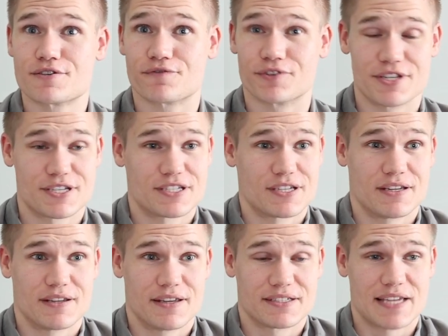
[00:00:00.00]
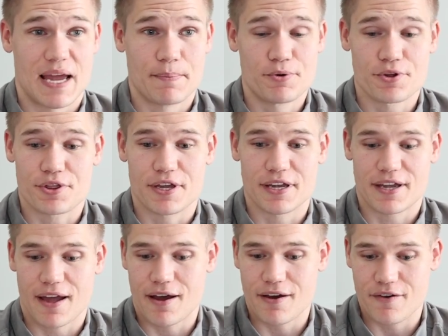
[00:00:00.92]
For this example,
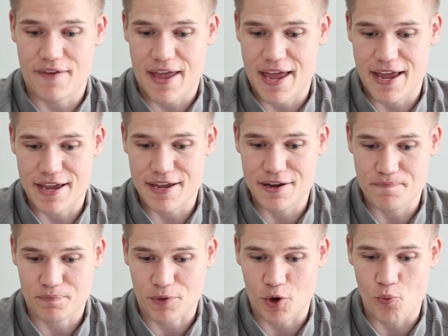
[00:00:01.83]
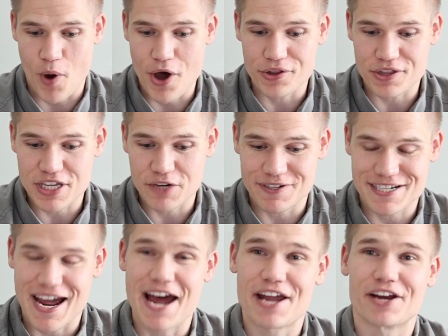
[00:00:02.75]
think of a wealthy
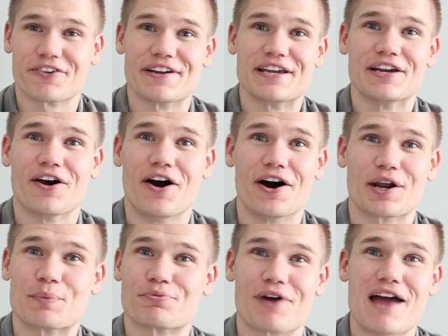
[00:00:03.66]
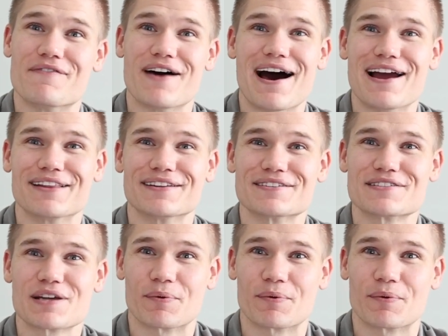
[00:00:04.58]
retiree on a private island